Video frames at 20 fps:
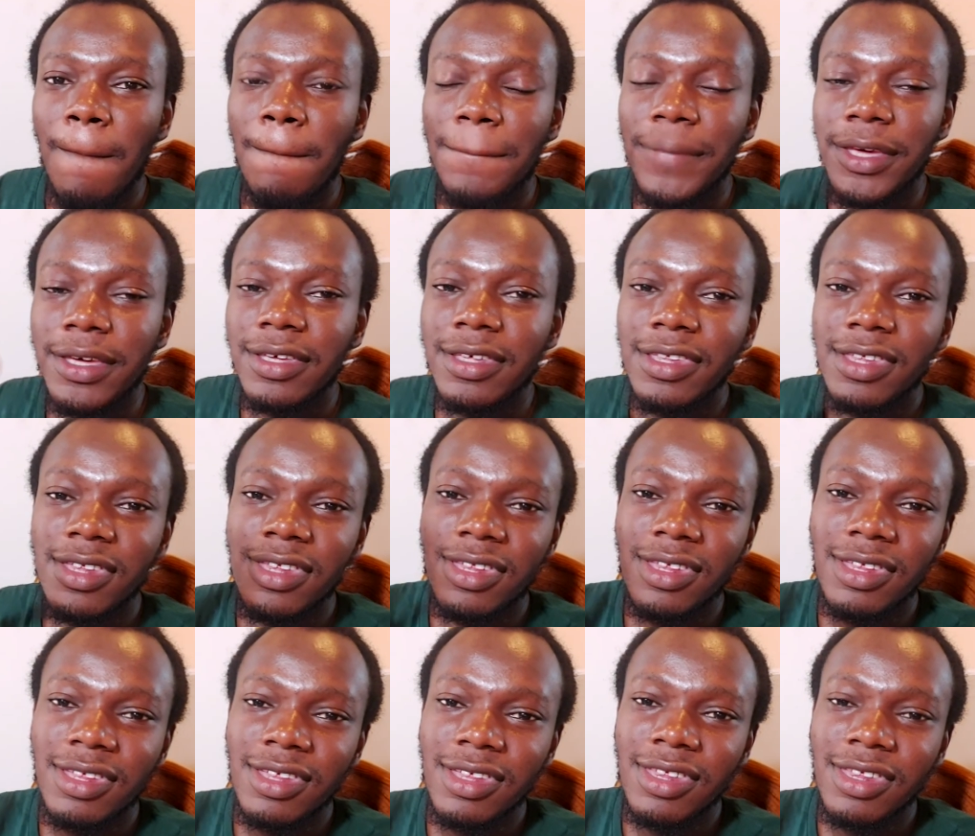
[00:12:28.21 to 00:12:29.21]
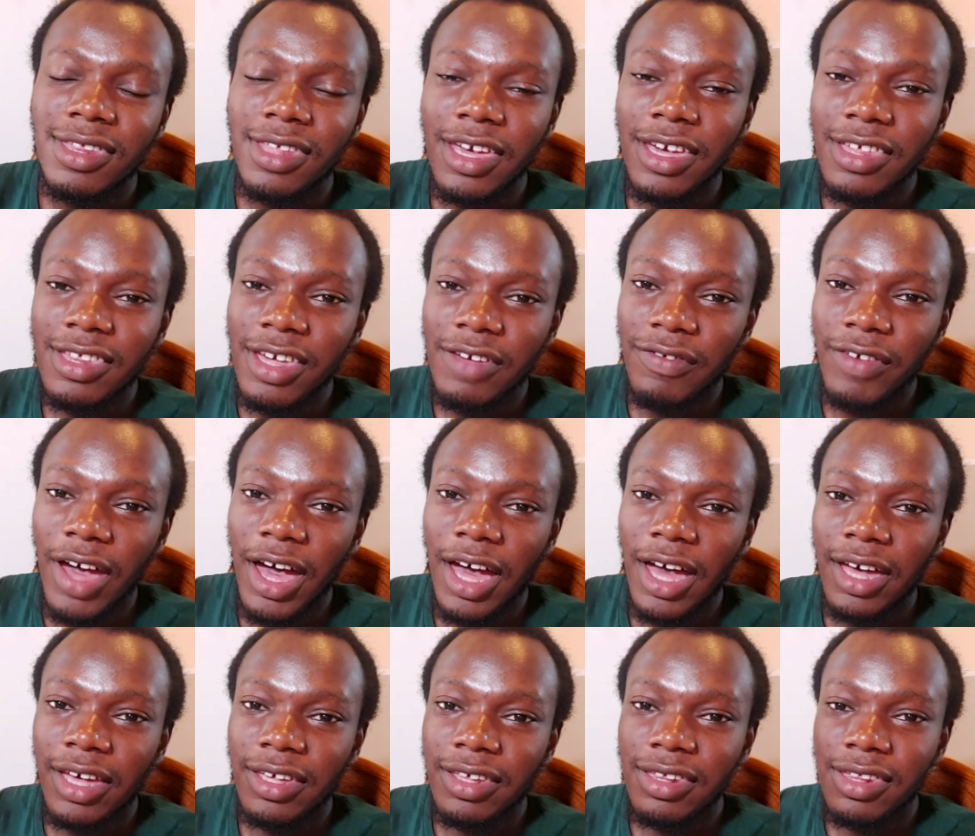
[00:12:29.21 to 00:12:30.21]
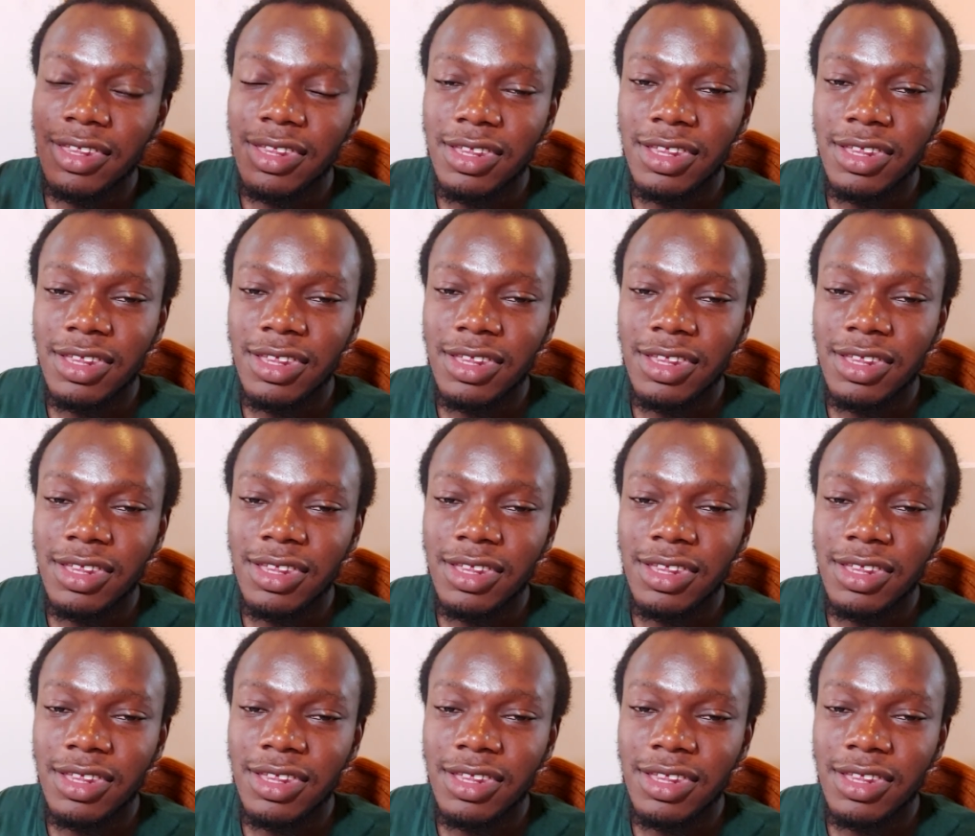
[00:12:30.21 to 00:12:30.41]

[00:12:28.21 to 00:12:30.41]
Peace. Stay safe, guys.